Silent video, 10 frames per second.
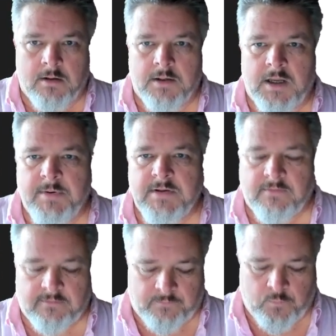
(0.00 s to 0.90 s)

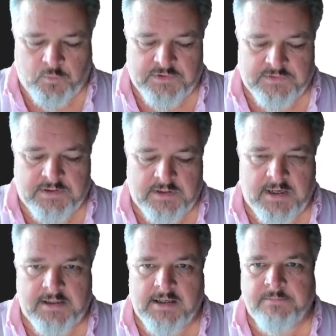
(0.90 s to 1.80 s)
Gubbins, which is in
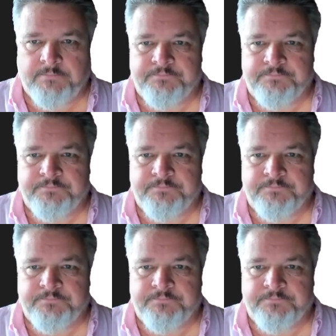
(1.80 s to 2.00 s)
nLitten.